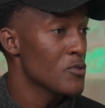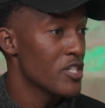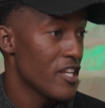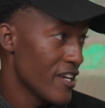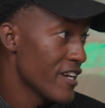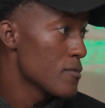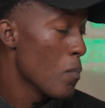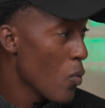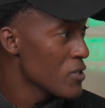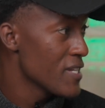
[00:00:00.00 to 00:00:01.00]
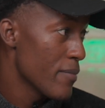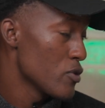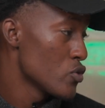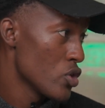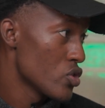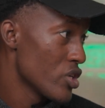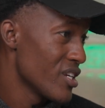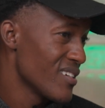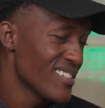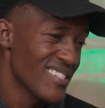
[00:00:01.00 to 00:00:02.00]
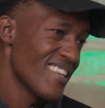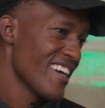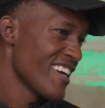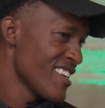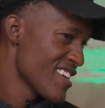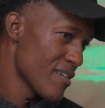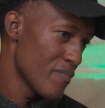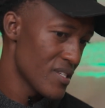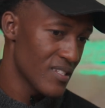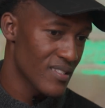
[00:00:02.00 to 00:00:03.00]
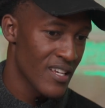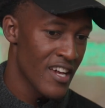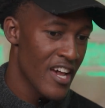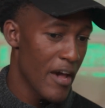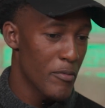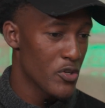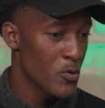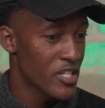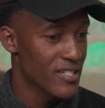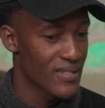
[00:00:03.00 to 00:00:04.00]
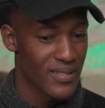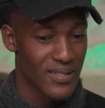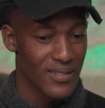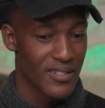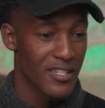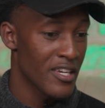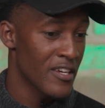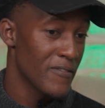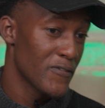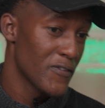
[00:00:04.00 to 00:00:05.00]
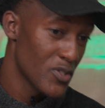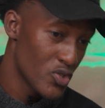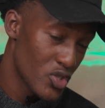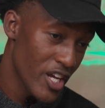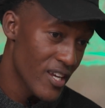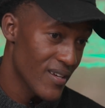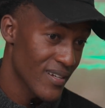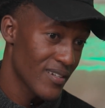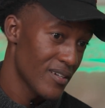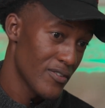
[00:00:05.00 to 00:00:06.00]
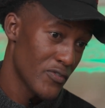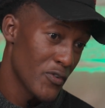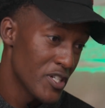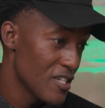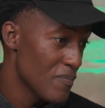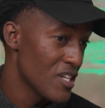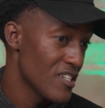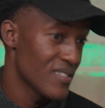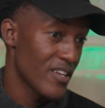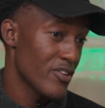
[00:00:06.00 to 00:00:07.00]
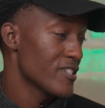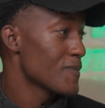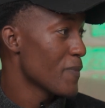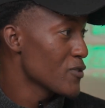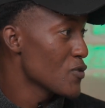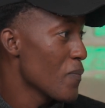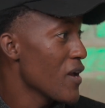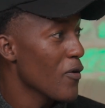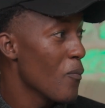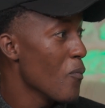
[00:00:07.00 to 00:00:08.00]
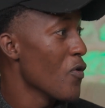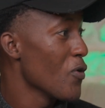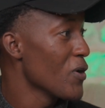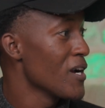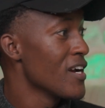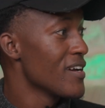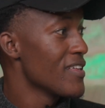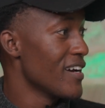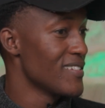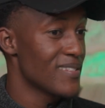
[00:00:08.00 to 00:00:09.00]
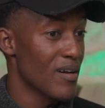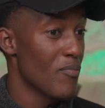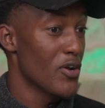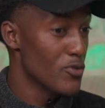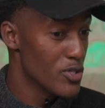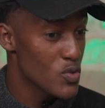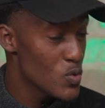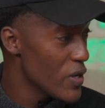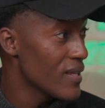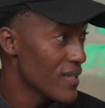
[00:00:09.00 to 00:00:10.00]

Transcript: to dedicate more time into your trading, just like any other business. I mean, you wouldn't give trading 40 minutes and you expect to make more than someone who's doing